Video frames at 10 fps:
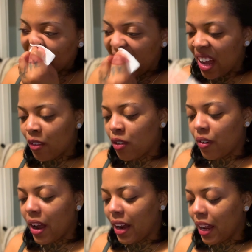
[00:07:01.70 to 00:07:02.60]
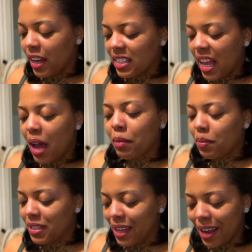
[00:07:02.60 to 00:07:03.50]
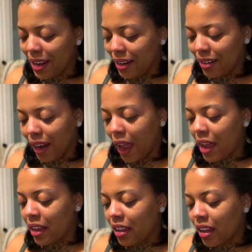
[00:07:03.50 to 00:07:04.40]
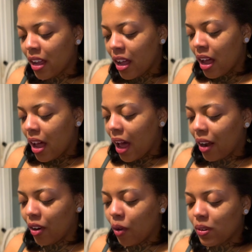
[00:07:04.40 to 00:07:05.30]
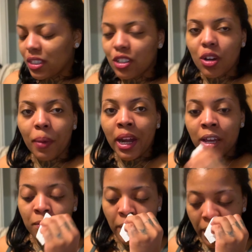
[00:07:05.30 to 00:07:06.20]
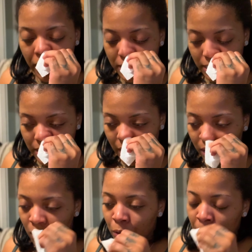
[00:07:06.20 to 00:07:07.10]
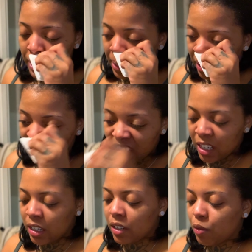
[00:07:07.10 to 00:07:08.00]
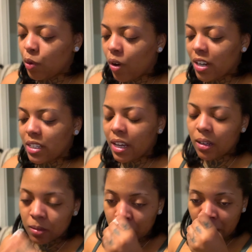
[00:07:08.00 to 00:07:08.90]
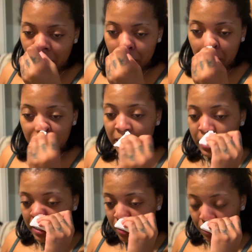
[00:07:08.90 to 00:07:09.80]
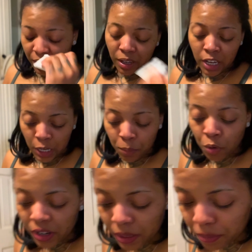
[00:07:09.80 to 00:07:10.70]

Bob, on Fridays, I'm upset. Like, I don't know what to do on my damn Fridays because y'all know Ready to Love. We watch that on Saturdays in the morning